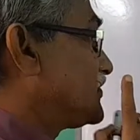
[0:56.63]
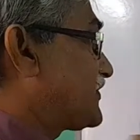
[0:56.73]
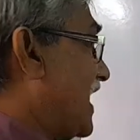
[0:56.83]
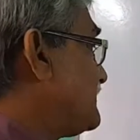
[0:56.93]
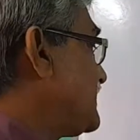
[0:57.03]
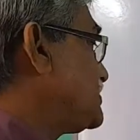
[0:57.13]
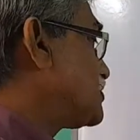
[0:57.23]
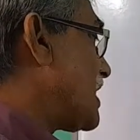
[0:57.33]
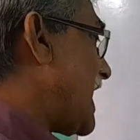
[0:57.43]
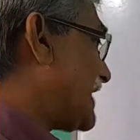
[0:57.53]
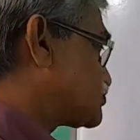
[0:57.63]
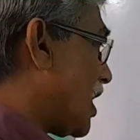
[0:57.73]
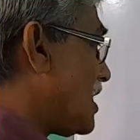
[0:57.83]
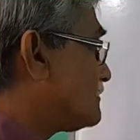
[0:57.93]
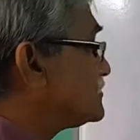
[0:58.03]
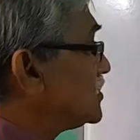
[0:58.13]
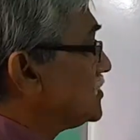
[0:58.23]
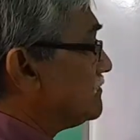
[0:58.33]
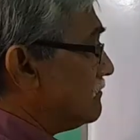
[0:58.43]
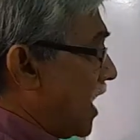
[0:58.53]
can be, atom,
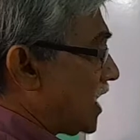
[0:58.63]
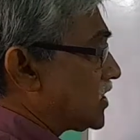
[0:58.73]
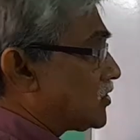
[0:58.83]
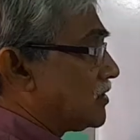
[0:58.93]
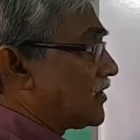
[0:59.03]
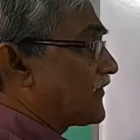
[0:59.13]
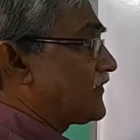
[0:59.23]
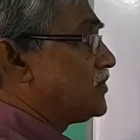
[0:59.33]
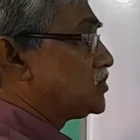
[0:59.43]
molecules,